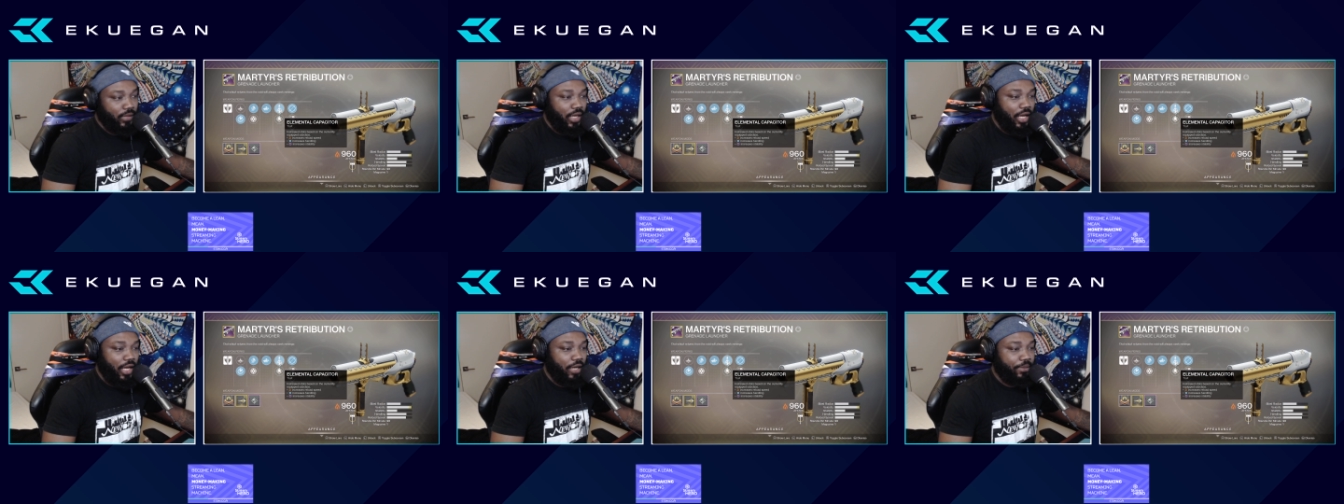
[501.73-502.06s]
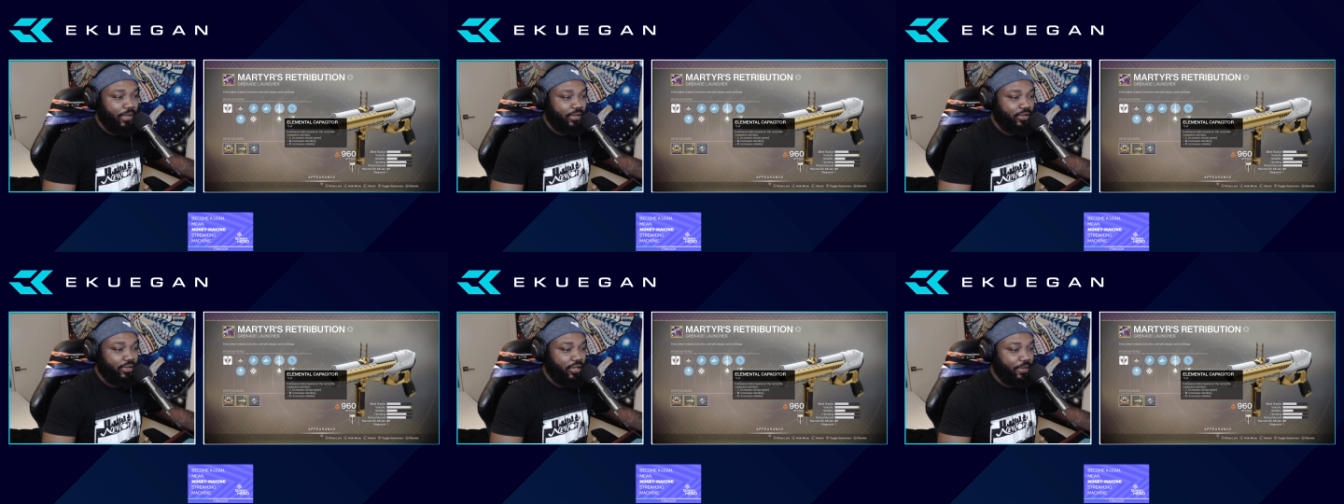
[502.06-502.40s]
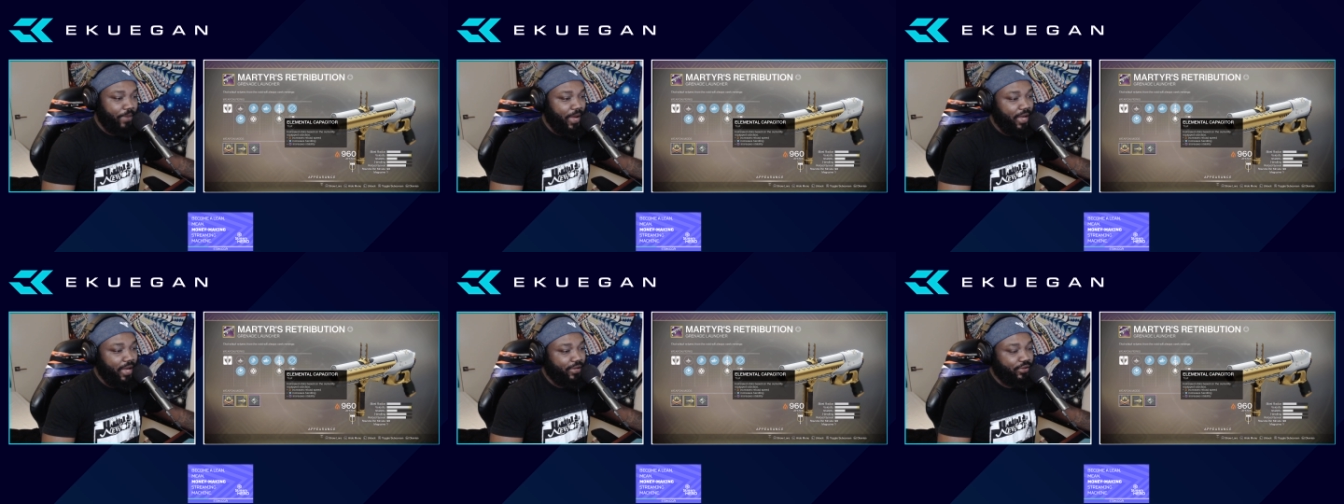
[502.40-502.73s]
elemental
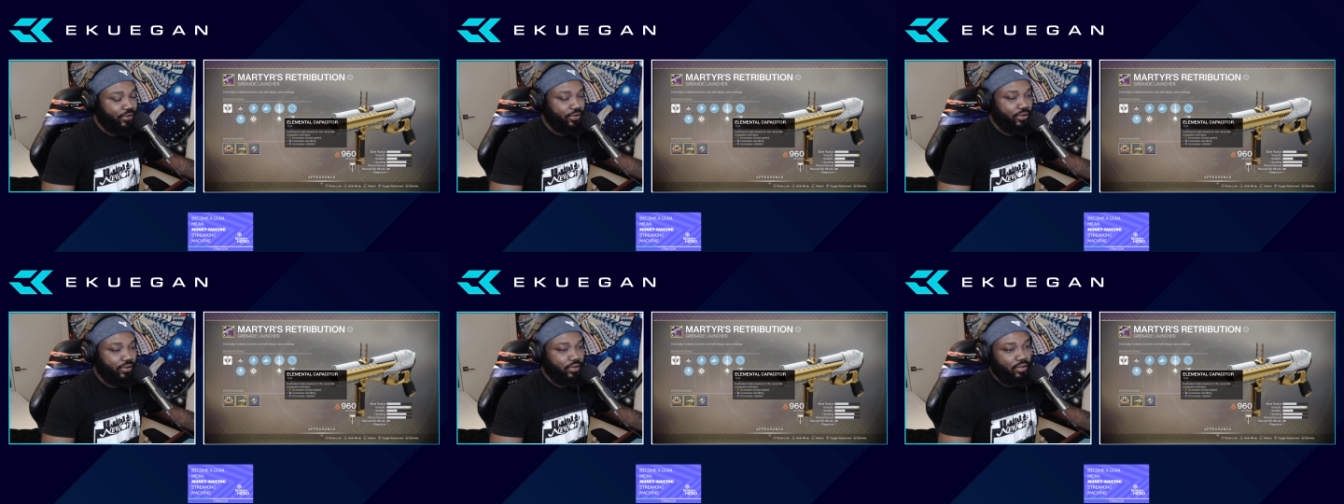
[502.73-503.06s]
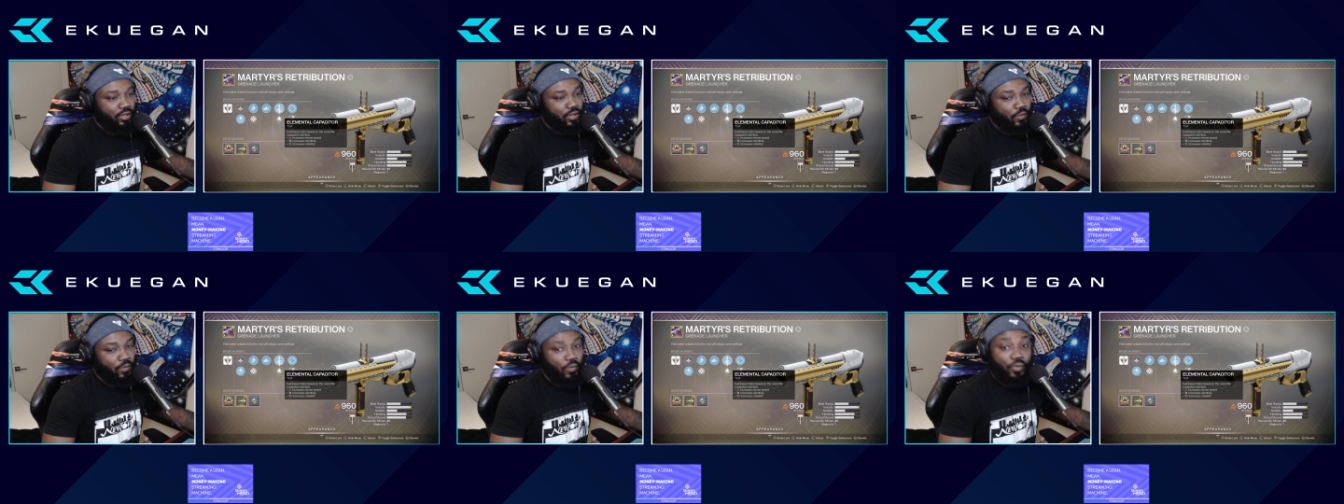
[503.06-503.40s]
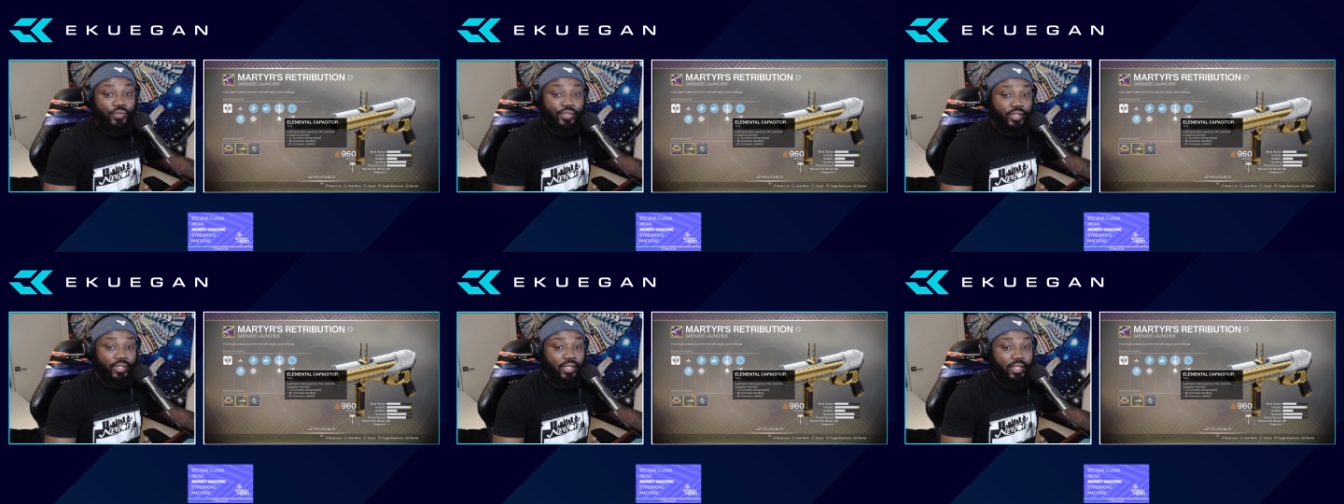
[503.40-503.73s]
capacitor, we'll
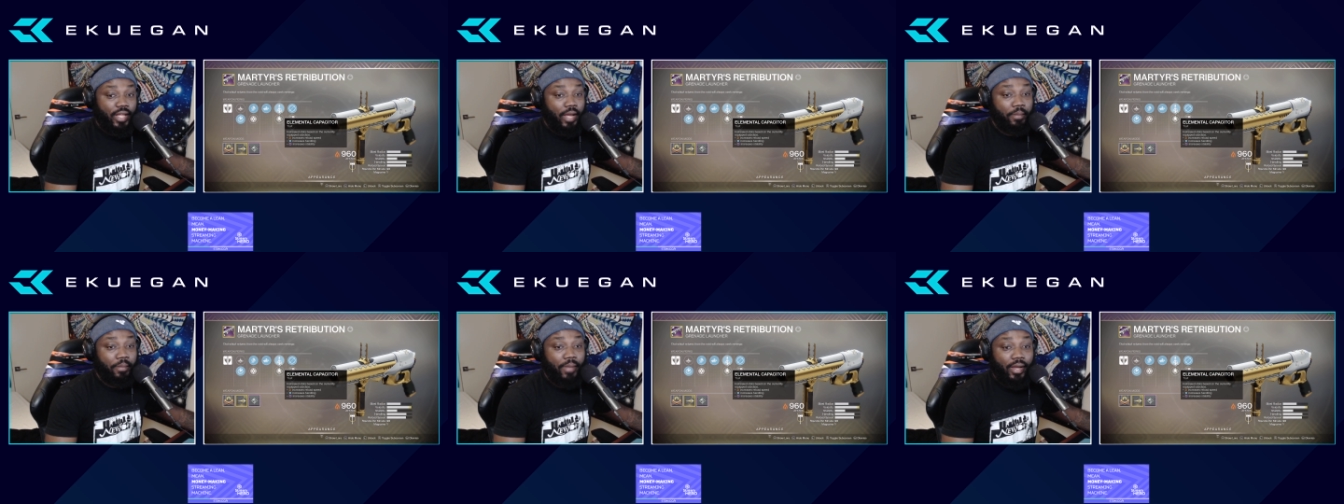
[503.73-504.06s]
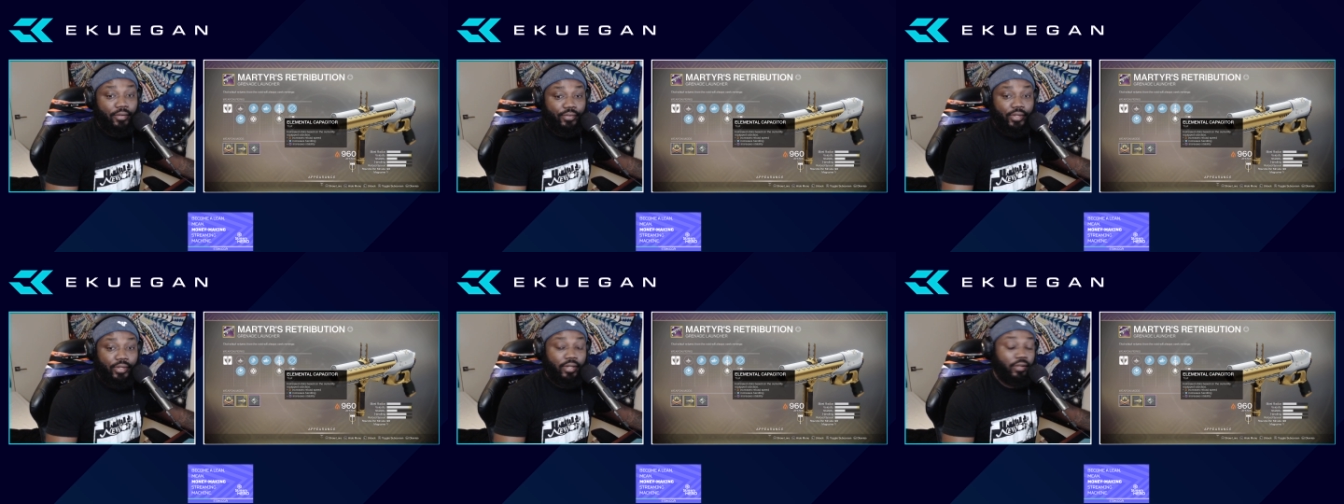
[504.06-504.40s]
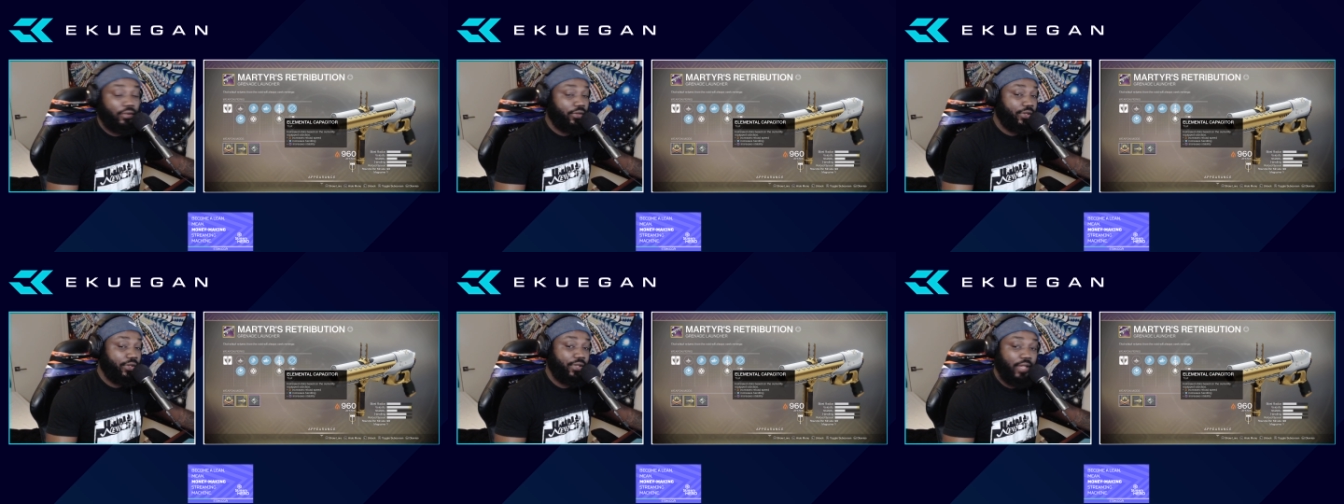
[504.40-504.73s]
see that my
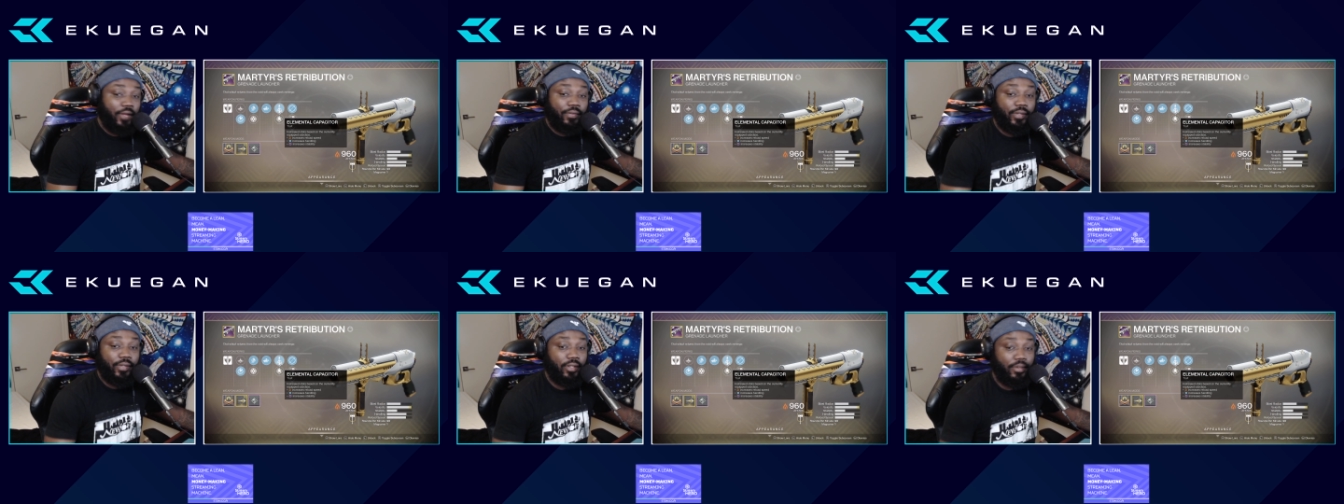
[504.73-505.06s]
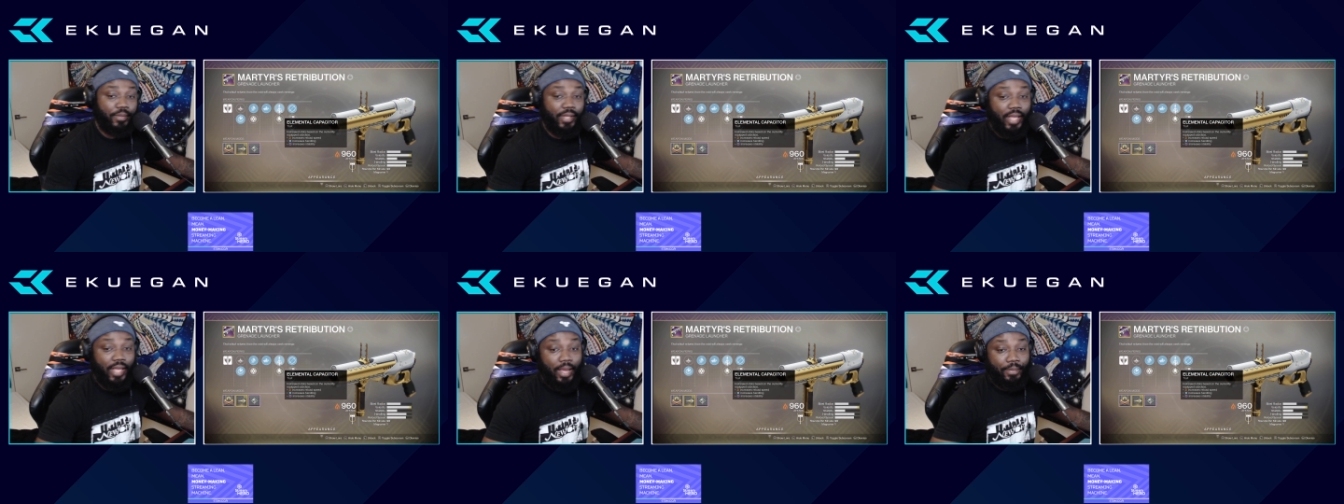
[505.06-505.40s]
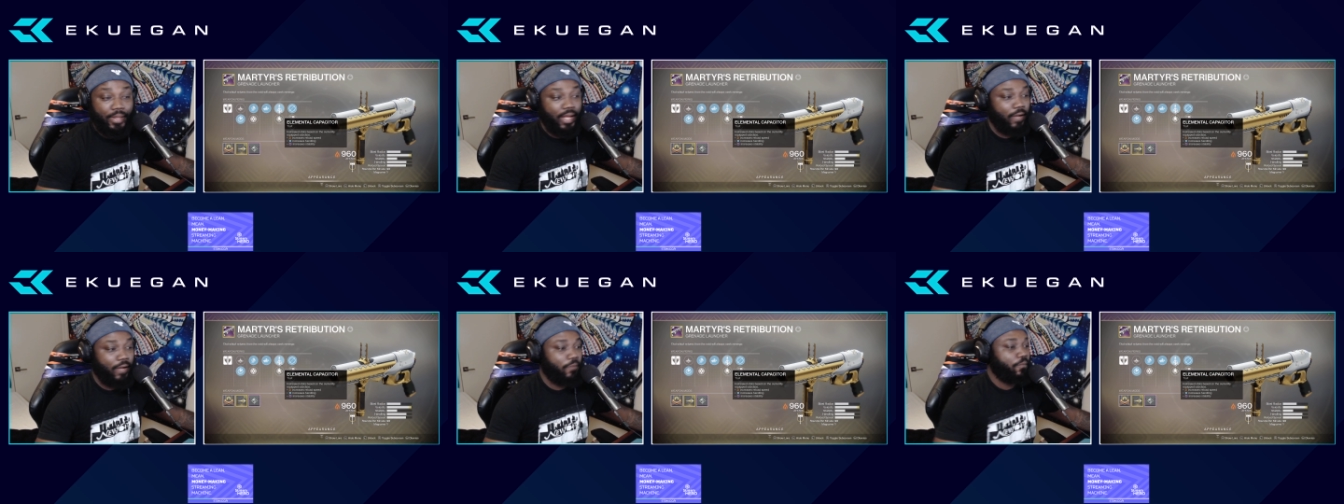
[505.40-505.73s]
reload is definitely going to be
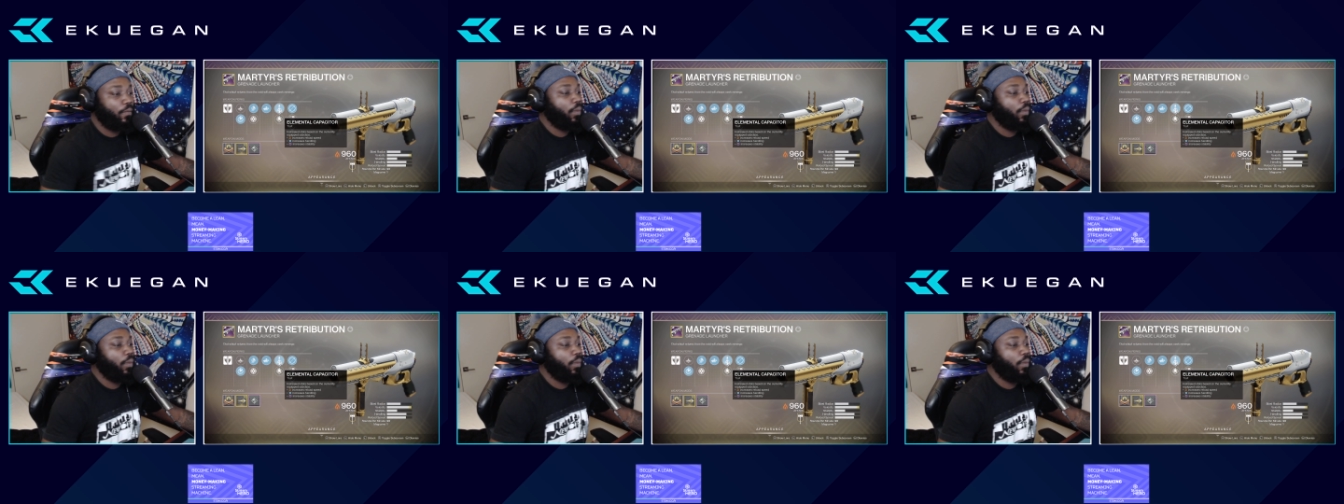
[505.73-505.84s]
capped out.